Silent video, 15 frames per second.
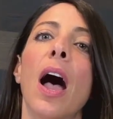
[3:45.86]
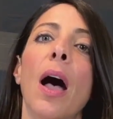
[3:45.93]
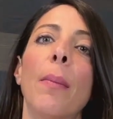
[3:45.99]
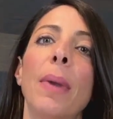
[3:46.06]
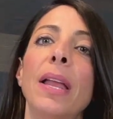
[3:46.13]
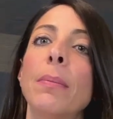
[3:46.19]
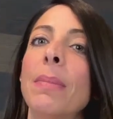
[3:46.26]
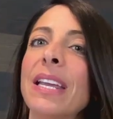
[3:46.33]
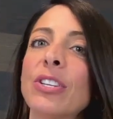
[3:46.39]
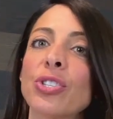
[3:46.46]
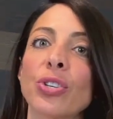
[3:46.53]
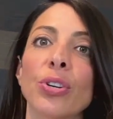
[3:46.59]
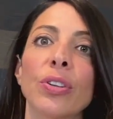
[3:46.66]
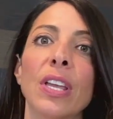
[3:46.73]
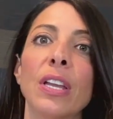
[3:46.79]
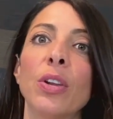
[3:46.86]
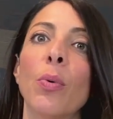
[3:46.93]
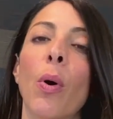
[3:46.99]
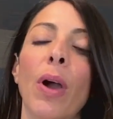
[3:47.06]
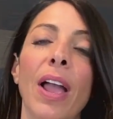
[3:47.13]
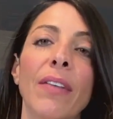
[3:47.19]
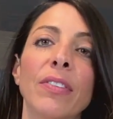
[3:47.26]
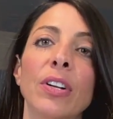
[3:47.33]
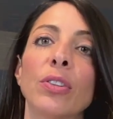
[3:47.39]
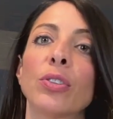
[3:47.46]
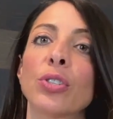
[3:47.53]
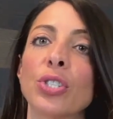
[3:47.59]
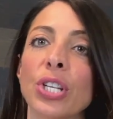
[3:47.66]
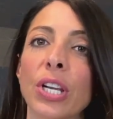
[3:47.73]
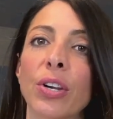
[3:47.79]
And make sure that you won't have an
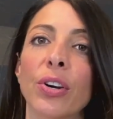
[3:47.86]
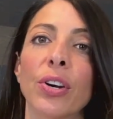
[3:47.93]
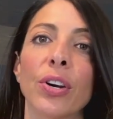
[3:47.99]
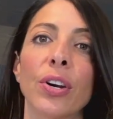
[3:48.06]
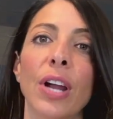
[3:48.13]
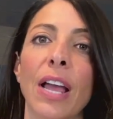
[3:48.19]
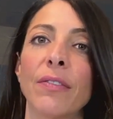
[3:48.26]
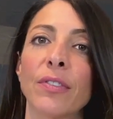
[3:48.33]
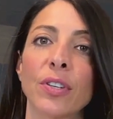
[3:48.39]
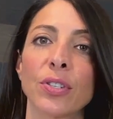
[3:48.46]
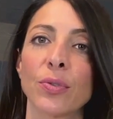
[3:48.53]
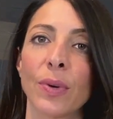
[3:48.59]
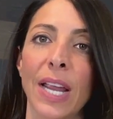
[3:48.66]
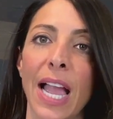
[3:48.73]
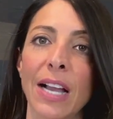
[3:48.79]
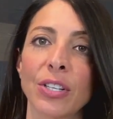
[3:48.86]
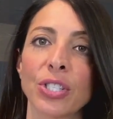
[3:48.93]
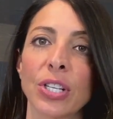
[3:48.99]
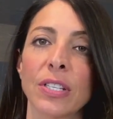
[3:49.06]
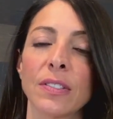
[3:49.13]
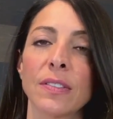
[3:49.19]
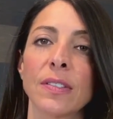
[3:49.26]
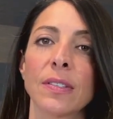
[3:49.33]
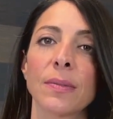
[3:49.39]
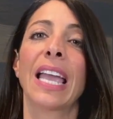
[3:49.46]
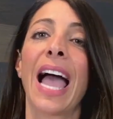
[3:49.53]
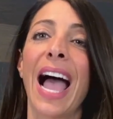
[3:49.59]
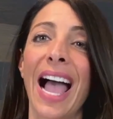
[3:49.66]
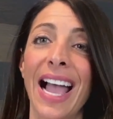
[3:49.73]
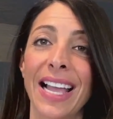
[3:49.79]
allergic or adverse reactions.
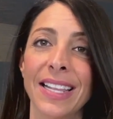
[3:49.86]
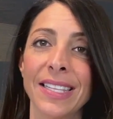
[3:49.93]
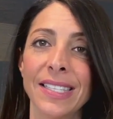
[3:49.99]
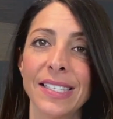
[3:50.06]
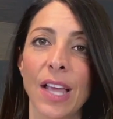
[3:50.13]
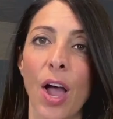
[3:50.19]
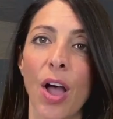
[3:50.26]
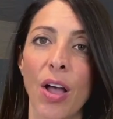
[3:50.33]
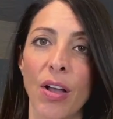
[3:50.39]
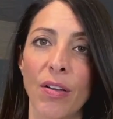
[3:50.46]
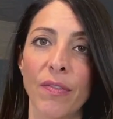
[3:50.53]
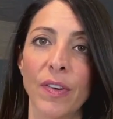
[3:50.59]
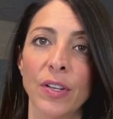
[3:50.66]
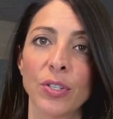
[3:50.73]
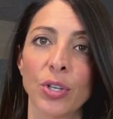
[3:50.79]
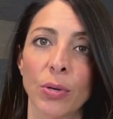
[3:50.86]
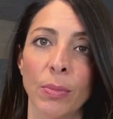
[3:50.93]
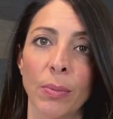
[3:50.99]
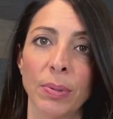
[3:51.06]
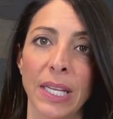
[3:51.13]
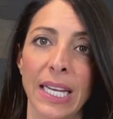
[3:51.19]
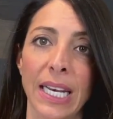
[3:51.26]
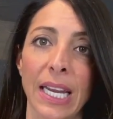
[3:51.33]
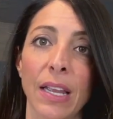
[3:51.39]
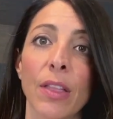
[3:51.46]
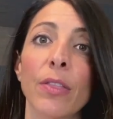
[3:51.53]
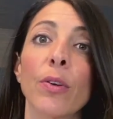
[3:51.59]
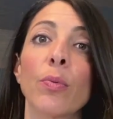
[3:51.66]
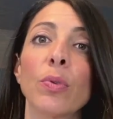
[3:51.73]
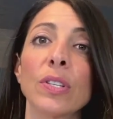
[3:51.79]
Cons of dermaplaning.
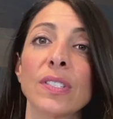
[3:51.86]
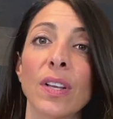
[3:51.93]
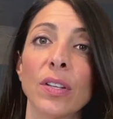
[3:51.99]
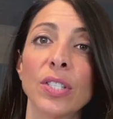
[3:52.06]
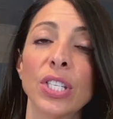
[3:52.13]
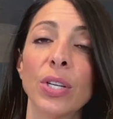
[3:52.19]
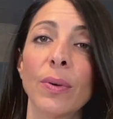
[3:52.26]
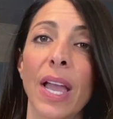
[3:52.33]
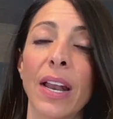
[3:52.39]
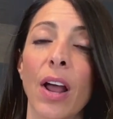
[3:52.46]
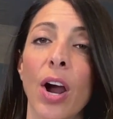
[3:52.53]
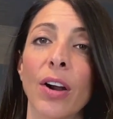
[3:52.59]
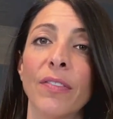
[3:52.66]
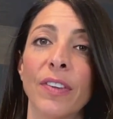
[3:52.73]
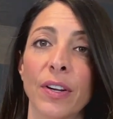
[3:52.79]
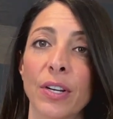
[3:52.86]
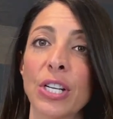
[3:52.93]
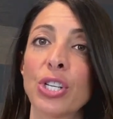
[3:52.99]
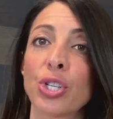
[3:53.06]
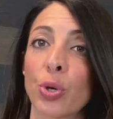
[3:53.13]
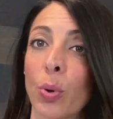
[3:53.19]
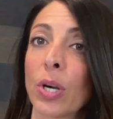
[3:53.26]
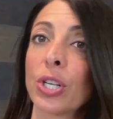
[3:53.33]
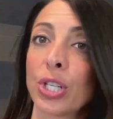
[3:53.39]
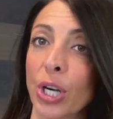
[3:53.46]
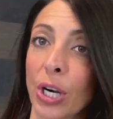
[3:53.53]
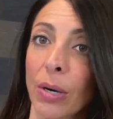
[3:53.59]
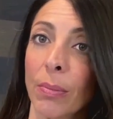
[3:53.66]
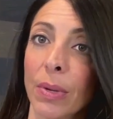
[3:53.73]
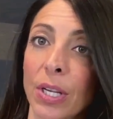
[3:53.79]
The results you get are very short
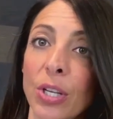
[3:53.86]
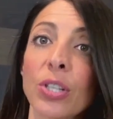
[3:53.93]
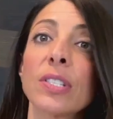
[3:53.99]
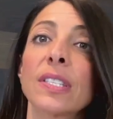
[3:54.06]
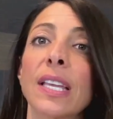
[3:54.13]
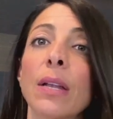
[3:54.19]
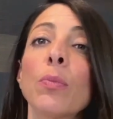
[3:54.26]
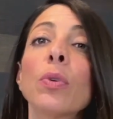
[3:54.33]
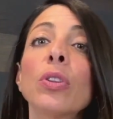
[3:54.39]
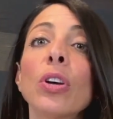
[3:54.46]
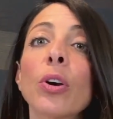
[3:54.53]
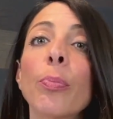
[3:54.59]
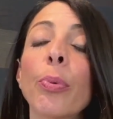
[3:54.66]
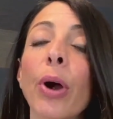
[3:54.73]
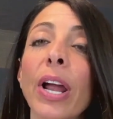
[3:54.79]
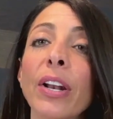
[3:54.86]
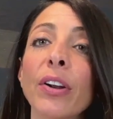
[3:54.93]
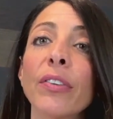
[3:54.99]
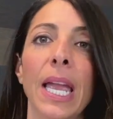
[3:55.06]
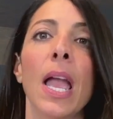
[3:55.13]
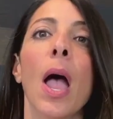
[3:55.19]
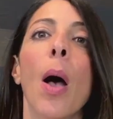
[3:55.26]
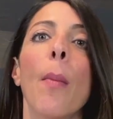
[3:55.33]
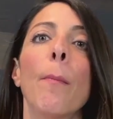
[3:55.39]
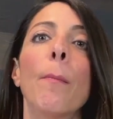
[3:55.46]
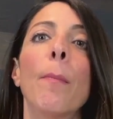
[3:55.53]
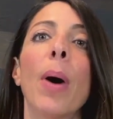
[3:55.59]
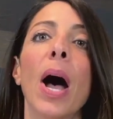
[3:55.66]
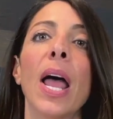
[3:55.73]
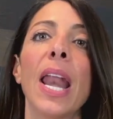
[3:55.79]
term. Your skin will look brighter,
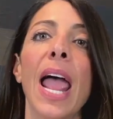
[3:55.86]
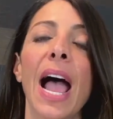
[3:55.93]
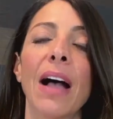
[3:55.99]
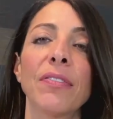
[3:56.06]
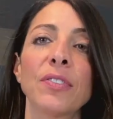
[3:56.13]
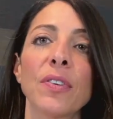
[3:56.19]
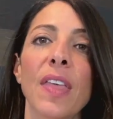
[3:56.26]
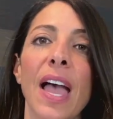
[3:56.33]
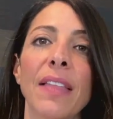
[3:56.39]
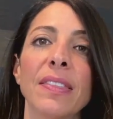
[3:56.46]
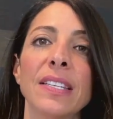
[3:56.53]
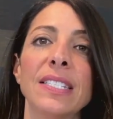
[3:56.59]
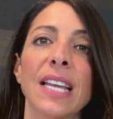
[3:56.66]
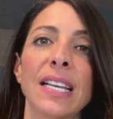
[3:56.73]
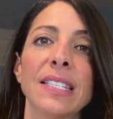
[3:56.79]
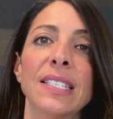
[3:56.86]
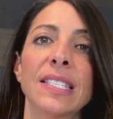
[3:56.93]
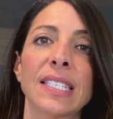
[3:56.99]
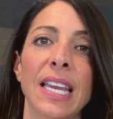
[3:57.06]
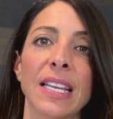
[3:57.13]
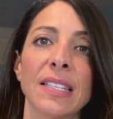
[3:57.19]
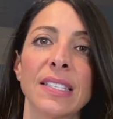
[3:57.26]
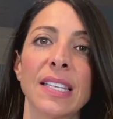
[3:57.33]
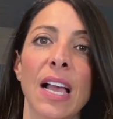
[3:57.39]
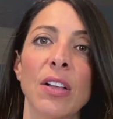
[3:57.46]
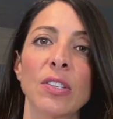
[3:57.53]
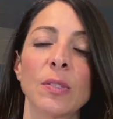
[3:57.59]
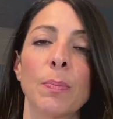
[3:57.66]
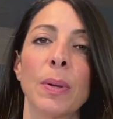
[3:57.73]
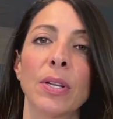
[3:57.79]
but after that, the dead skin
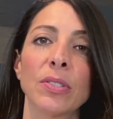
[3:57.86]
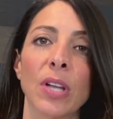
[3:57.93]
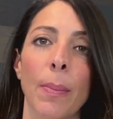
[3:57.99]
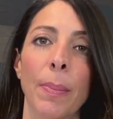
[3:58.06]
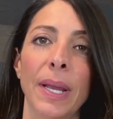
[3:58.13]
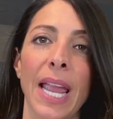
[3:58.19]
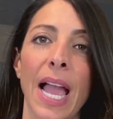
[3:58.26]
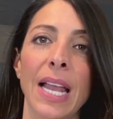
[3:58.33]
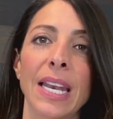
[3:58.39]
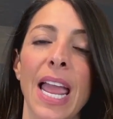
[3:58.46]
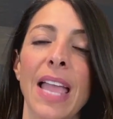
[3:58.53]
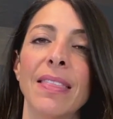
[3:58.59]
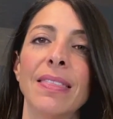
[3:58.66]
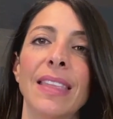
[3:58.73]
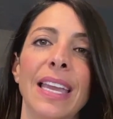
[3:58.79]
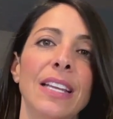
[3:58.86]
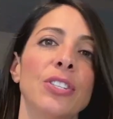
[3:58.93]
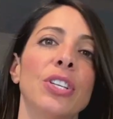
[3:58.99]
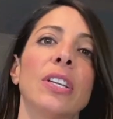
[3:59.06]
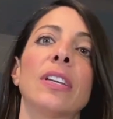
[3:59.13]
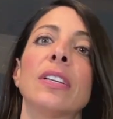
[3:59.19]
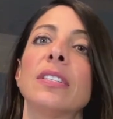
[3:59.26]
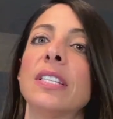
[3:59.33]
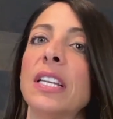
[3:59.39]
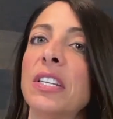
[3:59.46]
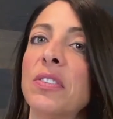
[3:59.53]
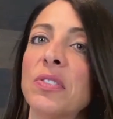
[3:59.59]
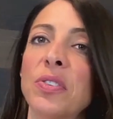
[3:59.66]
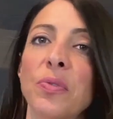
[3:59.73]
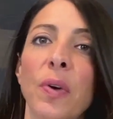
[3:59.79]
cells build up again and aging
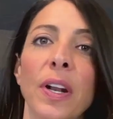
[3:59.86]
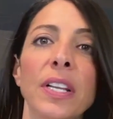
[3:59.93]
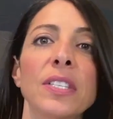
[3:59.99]
continues to run its